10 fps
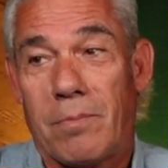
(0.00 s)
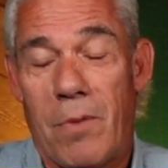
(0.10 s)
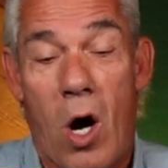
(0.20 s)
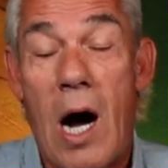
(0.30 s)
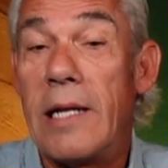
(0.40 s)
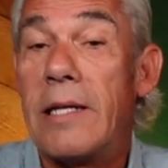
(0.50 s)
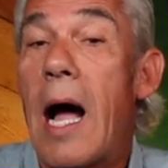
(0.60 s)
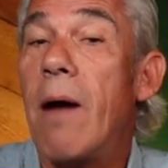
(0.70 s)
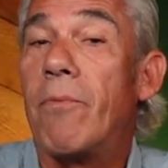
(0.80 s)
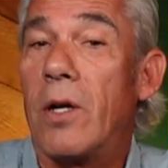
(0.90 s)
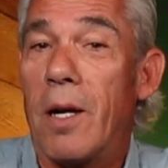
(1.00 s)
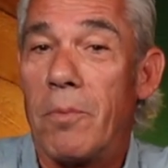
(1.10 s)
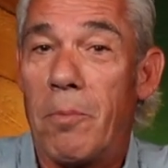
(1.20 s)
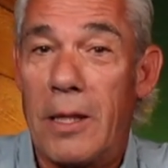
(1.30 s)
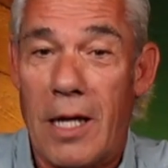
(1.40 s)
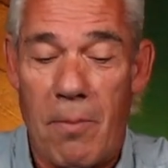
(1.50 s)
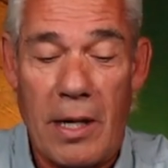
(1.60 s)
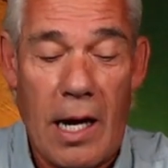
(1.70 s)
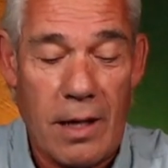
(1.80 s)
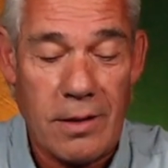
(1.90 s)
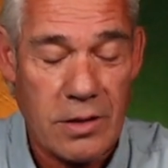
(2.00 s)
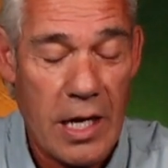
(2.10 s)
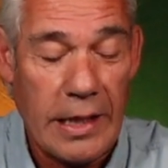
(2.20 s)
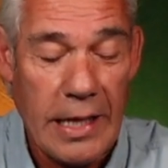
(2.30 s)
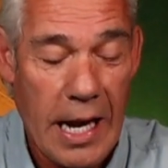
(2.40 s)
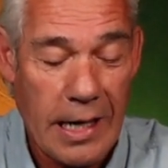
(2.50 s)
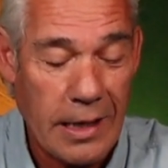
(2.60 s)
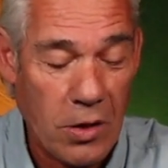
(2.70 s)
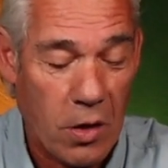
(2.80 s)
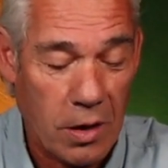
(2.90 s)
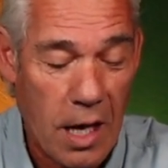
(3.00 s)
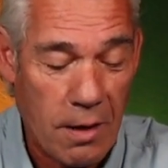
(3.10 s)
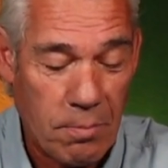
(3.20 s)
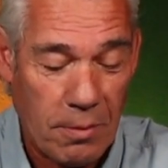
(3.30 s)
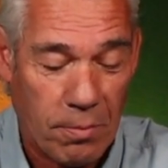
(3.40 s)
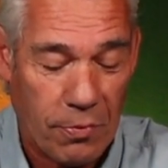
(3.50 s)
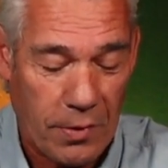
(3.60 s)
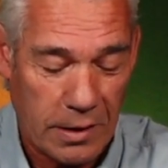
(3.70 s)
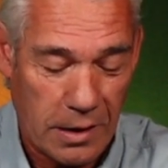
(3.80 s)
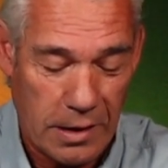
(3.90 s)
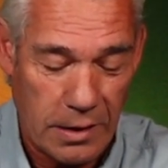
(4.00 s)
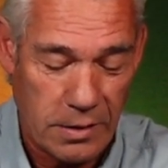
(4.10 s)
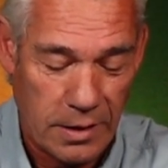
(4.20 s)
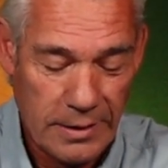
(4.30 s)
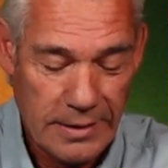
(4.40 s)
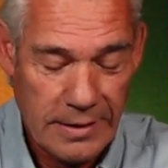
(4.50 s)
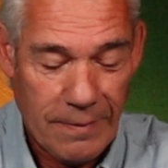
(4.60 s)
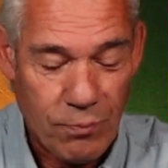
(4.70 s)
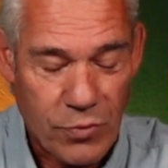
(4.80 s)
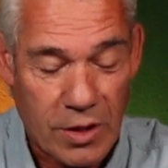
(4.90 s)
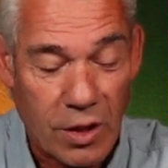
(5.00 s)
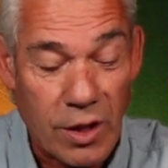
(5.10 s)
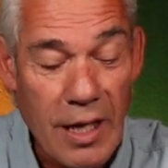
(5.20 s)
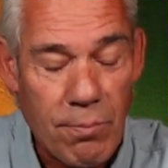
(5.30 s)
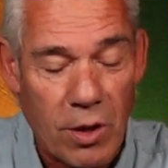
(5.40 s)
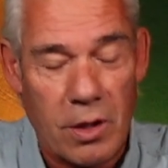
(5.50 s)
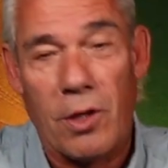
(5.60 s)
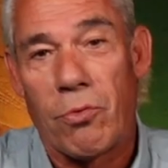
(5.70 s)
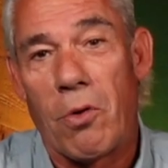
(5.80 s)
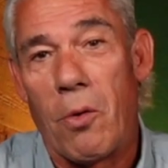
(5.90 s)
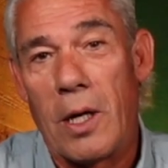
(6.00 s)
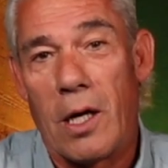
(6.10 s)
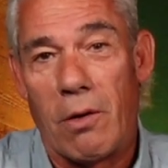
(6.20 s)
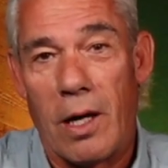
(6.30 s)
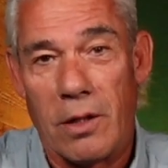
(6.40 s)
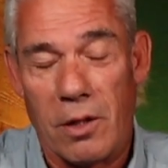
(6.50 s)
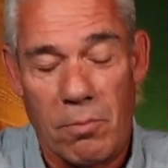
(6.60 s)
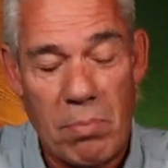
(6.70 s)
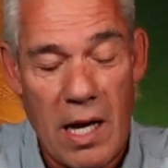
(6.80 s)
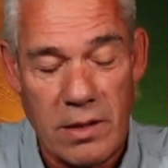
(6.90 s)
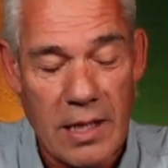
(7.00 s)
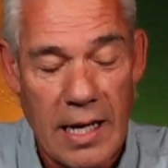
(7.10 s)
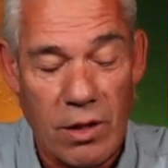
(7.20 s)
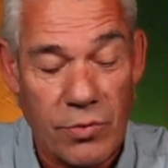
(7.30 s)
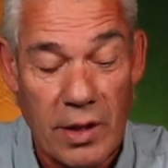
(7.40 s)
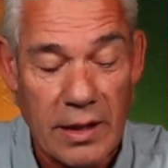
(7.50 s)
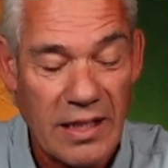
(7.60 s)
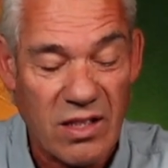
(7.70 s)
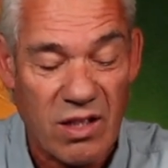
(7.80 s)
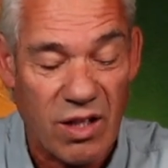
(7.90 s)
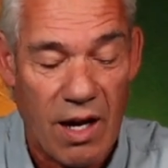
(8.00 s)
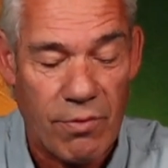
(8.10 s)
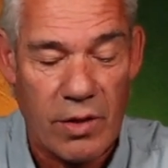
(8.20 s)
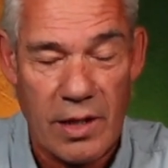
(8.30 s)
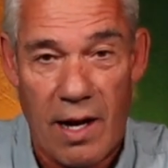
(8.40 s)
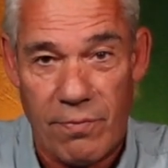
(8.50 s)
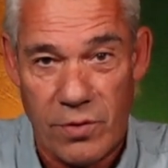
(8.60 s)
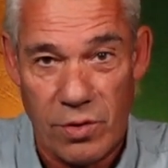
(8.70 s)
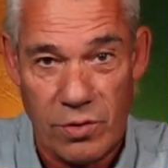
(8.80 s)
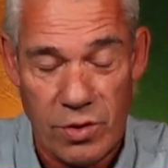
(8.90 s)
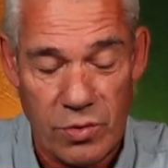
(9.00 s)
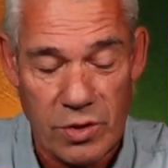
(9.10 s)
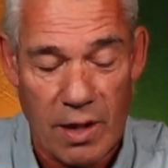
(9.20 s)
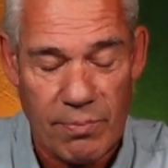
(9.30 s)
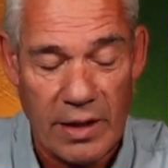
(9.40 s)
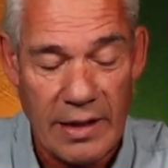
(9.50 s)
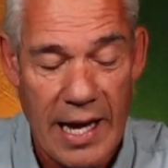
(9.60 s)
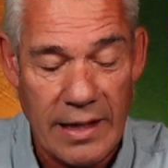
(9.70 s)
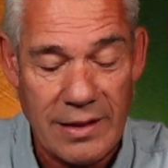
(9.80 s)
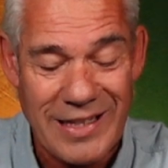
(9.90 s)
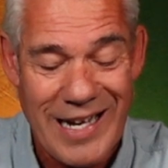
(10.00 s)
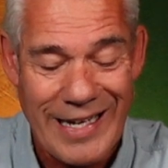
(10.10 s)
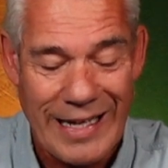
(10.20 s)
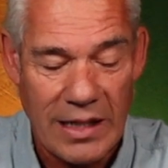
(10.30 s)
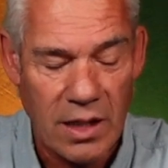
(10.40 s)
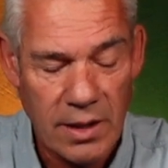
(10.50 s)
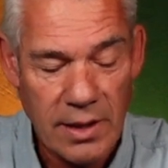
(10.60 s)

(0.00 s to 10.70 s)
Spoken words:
Odd time for him to be coming out and saying that. I know a lot of people think that he's deliberately throwing her under the bus. I don't think he's clever enough to do something that cunning.